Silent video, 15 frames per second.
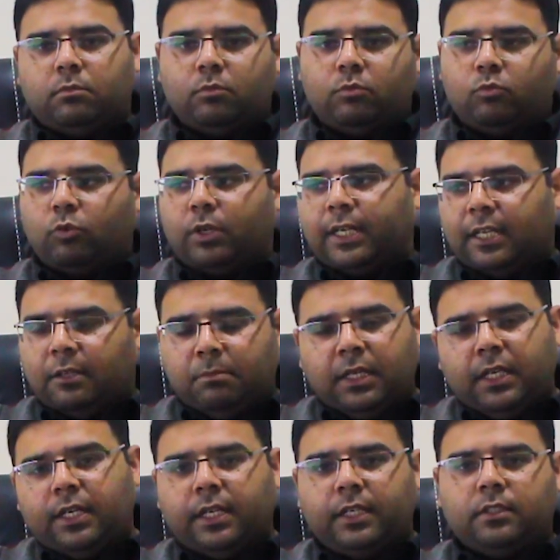What I
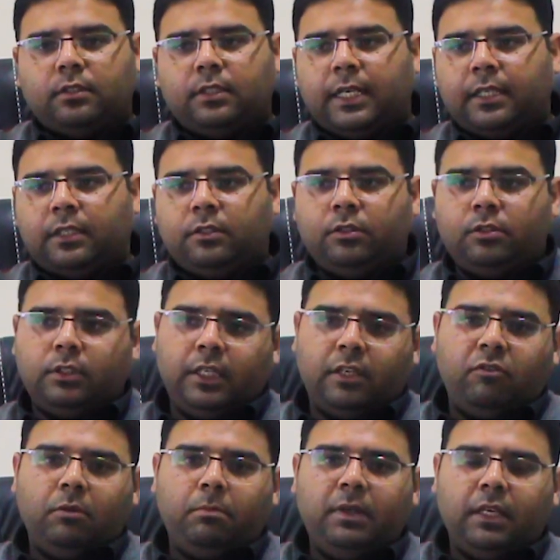mean is that there
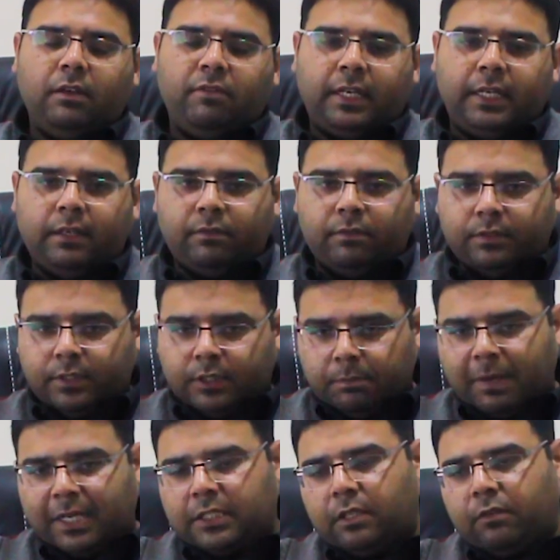will be a very
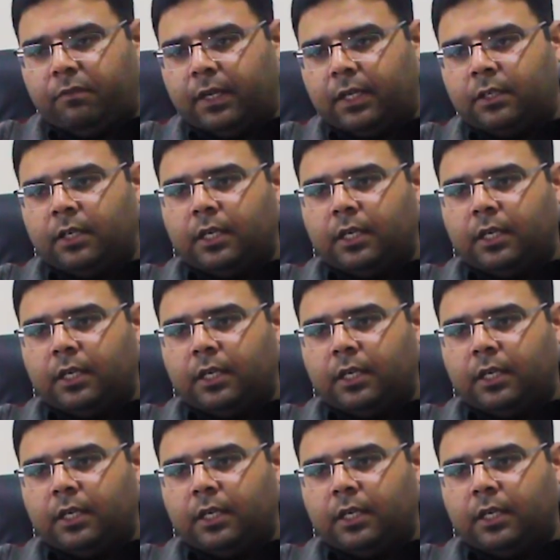specific